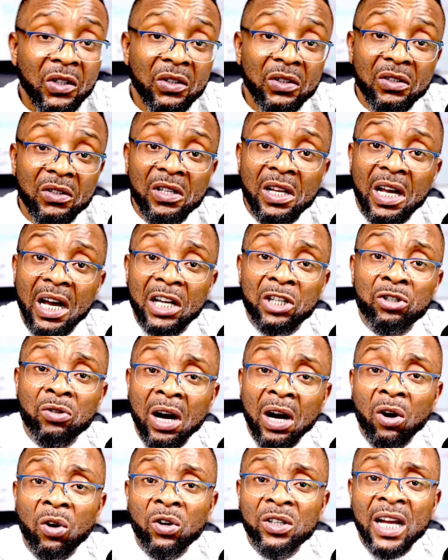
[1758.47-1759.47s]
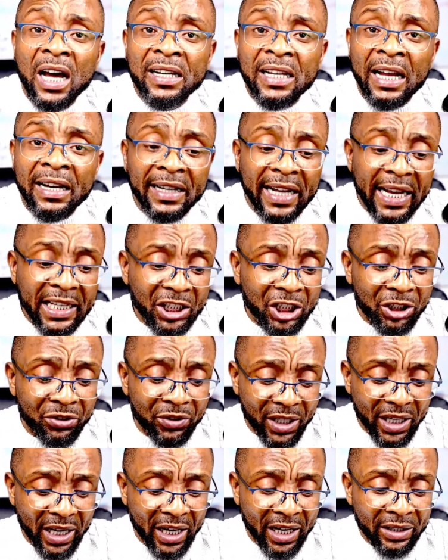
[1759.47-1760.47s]
Sir, you are older than
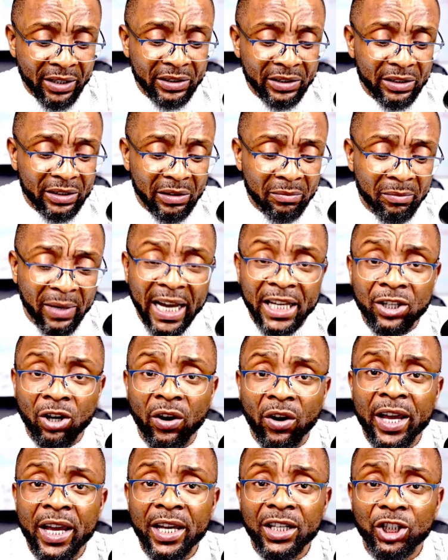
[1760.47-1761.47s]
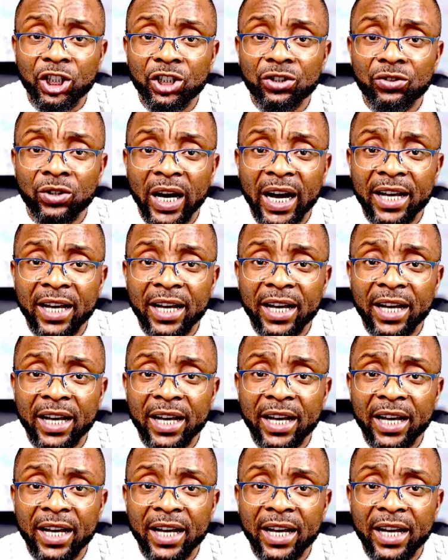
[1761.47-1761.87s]
Nigeria by your age, right?